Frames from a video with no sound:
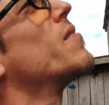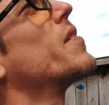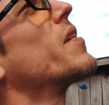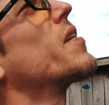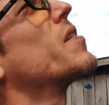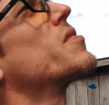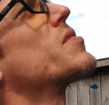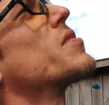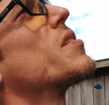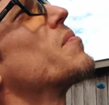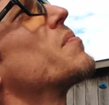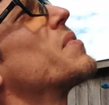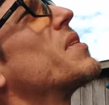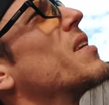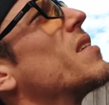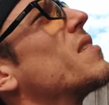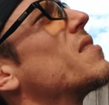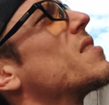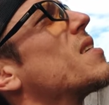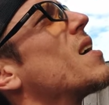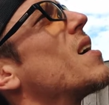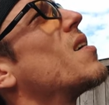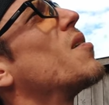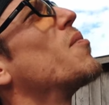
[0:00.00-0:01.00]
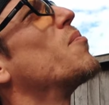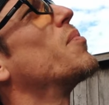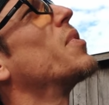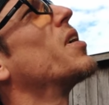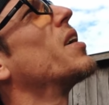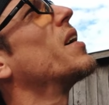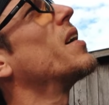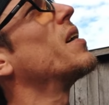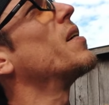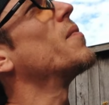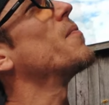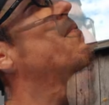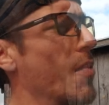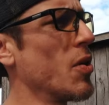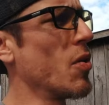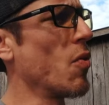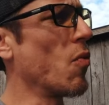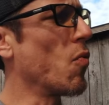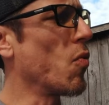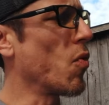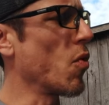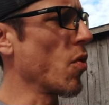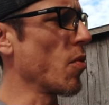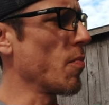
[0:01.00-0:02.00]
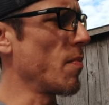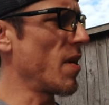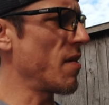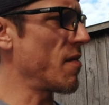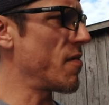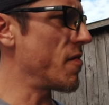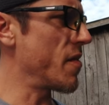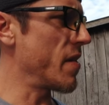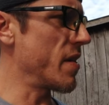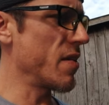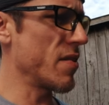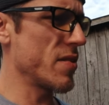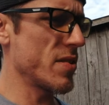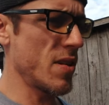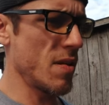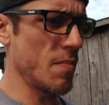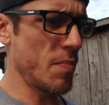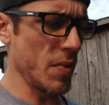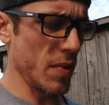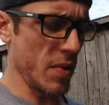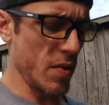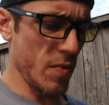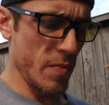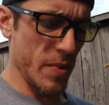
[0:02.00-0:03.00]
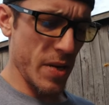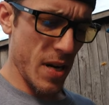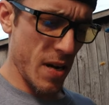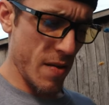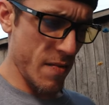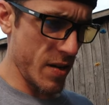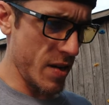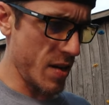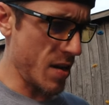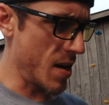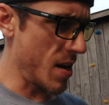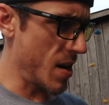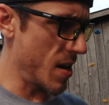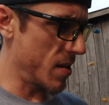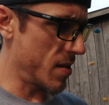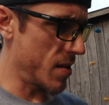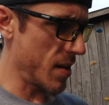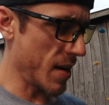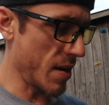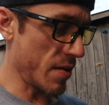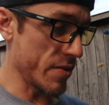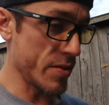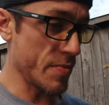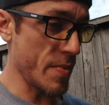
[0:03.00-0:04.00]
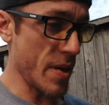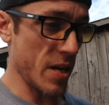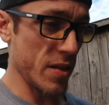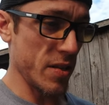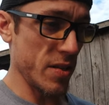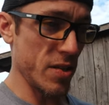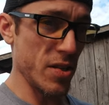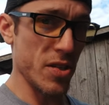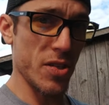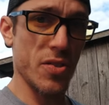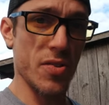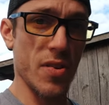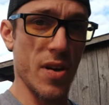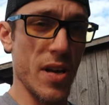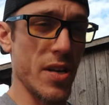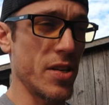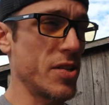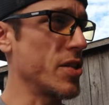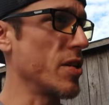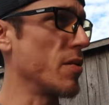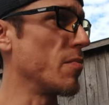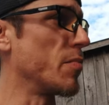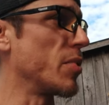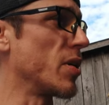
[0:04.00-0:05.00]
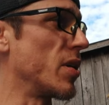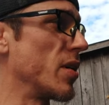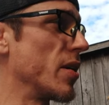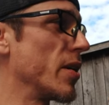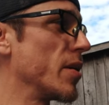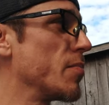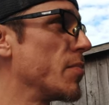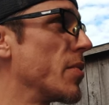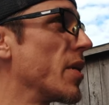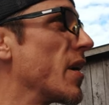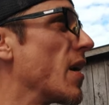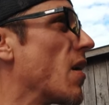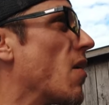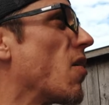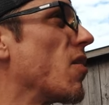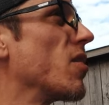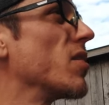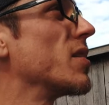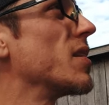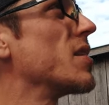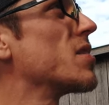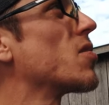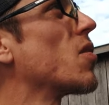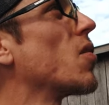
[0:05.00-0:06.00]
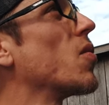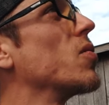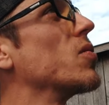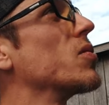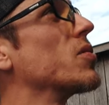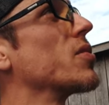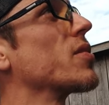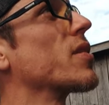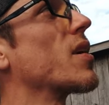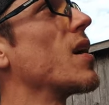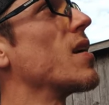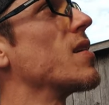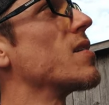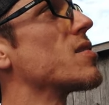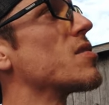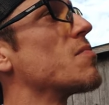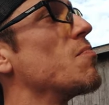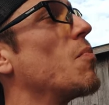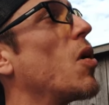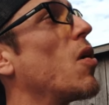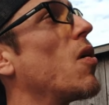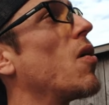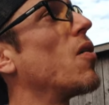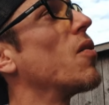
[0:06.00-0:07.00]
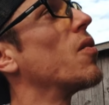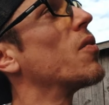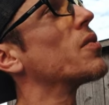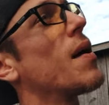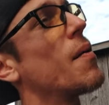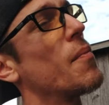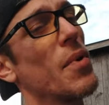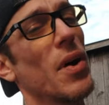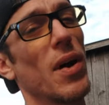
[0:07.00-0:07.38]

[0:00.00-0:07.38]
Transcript: figure something else out, but I'm gonna warm my fingers up a little bit. I haven't done anything. I was about to just try and jump on, but all these holds are kind of small.